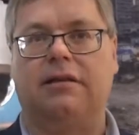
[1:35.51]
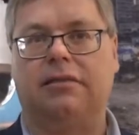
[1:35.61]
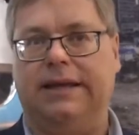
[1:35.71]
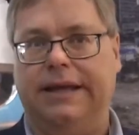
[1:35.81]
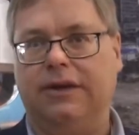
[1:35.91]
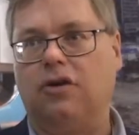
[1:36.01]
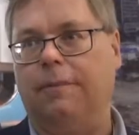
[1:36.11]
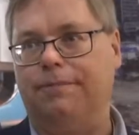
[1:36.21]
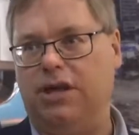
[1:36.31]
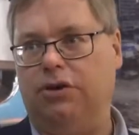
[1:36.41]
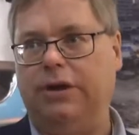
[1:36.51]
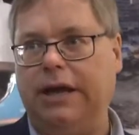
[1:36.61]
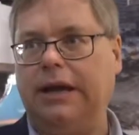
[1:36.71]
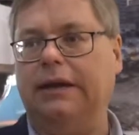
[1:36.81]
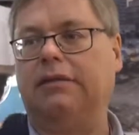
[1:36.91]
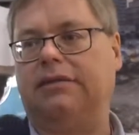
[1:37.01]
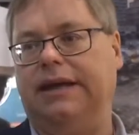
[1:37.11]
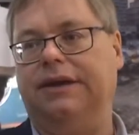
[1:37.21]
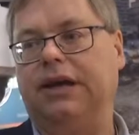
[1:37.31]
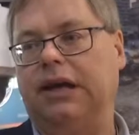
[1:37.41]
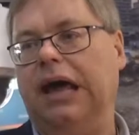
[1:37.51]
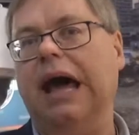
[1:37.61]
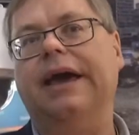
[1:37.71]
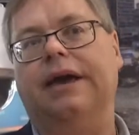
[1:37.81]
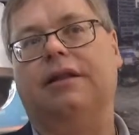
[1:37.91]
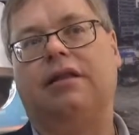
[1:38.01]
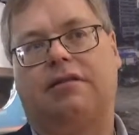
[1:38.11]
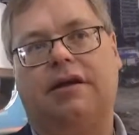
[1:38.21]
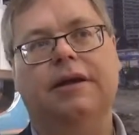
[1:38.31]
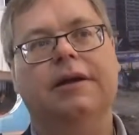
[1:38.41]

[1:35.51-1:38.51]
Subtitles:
thin computing and thin clients.